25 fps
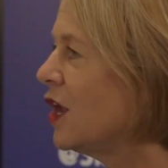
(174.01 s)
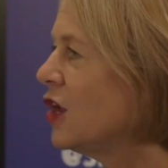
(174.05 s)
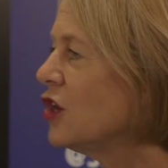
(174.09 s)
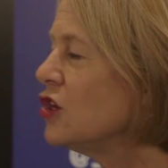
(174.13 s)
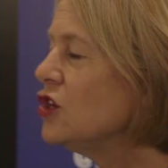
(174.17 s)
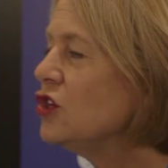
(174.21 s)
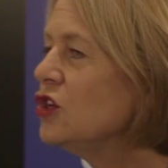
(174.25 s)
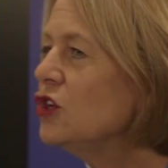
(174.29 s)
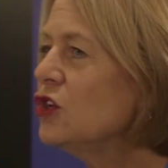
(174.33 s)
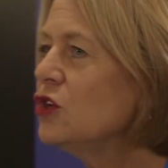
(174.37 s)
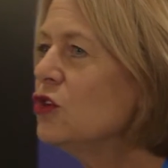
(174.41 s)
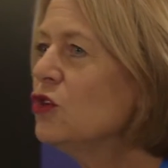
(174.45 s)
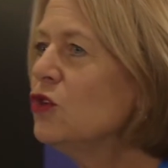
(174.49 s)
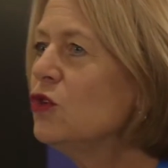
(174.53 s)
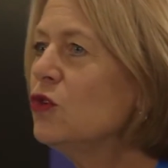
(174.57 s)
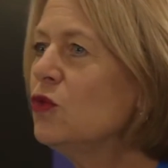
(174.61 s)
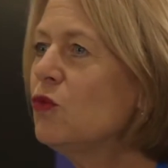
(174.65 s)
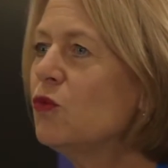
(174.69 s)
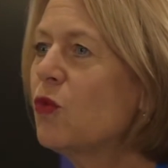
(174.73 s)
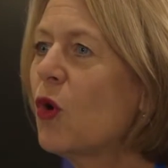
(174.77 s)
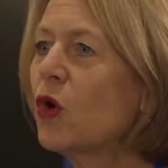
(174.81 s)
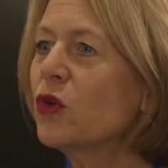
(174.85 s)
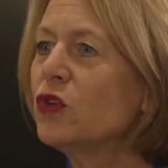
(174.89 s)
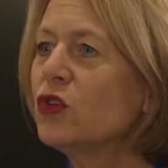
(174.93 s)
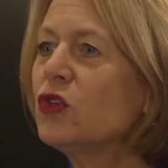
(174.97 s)
knew
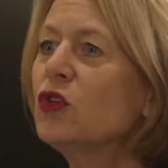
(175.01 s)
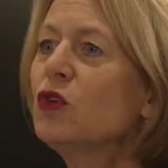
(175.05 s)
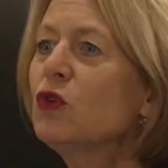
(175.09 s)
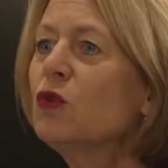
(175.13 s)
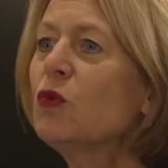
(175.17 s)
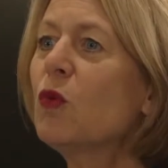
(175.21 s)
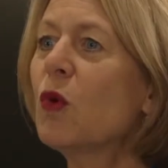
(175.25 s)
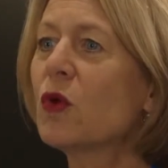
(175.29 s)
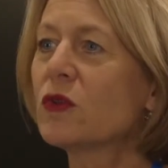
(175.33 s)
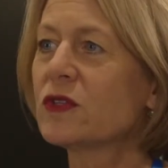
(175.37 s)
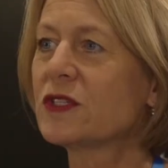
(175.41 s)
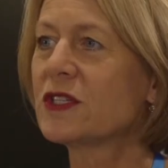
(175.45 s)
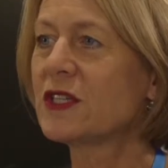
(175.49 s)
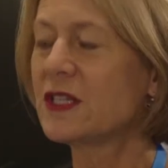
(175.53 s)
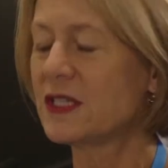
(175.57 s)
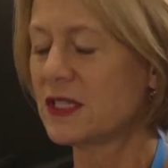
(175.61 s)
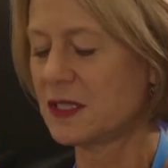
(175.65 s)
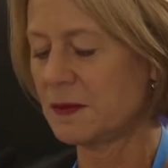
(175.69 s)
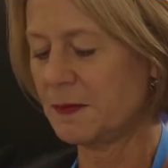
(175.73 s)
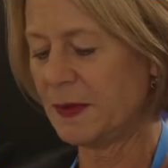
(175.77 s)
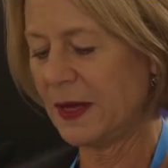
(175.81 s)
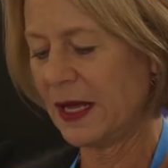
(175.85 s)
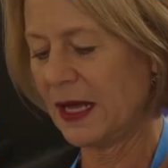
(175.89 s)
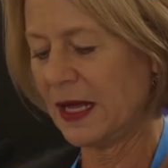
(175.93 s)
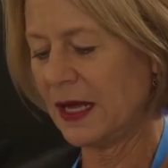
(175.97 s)
what you wanted
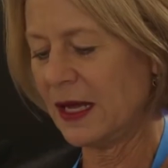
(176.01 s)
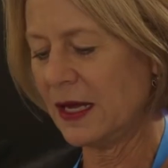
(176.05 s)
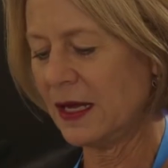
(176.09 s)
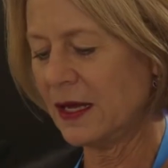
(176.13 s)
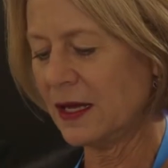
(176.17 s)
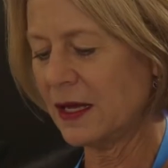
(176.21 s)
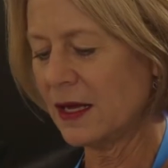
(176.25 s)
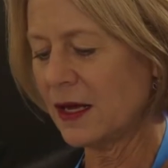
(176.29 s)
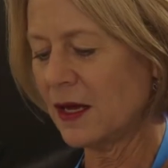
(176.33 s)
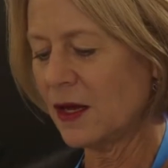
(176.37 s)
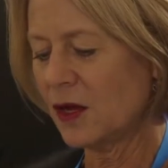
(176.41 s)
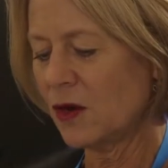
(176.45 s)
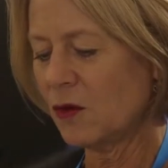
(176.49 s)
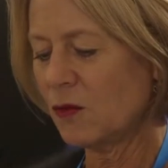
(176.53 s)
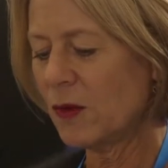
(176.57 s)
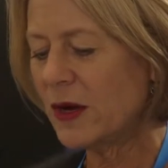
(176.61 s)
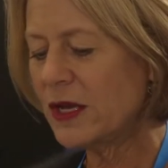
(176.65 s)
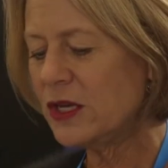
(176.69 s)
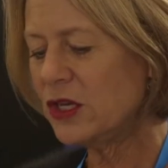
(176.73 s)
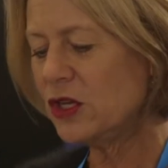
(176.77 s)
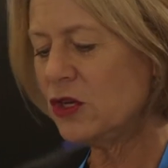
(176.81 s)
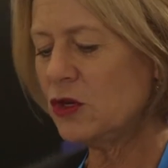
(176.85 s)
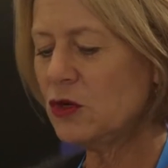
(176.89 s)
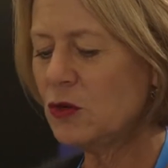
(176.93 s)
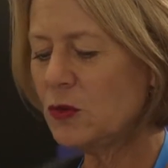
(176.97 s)
to be
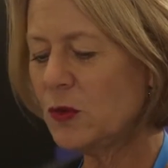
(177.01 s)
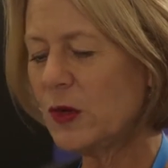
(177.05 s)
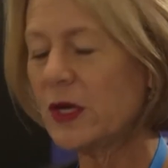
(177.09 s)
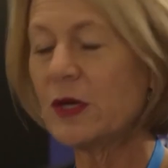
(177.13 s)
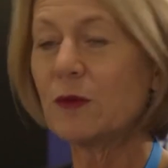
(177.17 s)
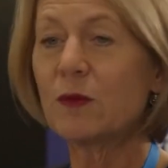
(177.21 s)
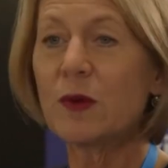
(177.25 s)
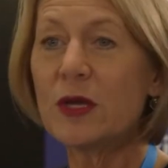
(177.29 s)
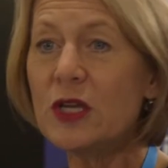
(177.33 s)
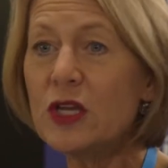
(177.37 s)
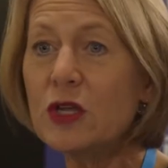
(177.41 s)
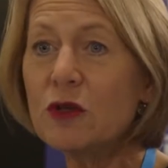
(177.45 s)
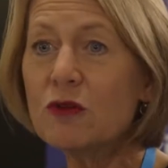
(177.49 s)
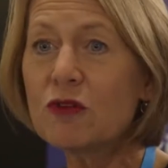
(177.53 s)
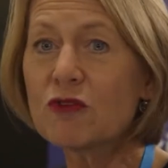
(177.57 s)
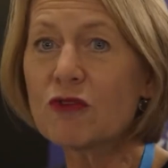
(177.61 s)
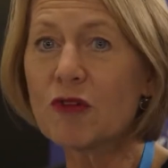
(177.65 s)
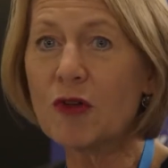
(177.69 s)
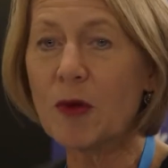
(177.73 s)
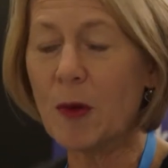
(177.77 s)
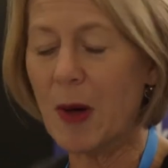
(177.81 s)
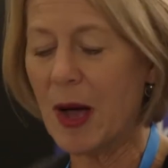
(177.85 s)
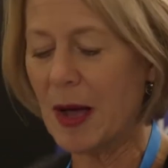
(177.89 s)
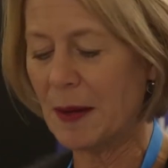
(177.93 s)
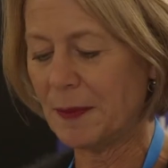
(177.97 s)
when you
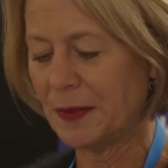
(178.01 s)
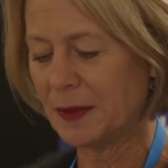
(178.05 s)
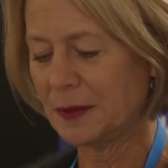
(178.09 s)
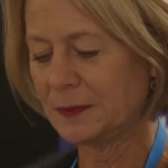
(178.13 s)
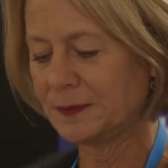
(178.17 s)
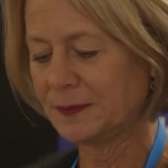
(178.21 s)
grew up.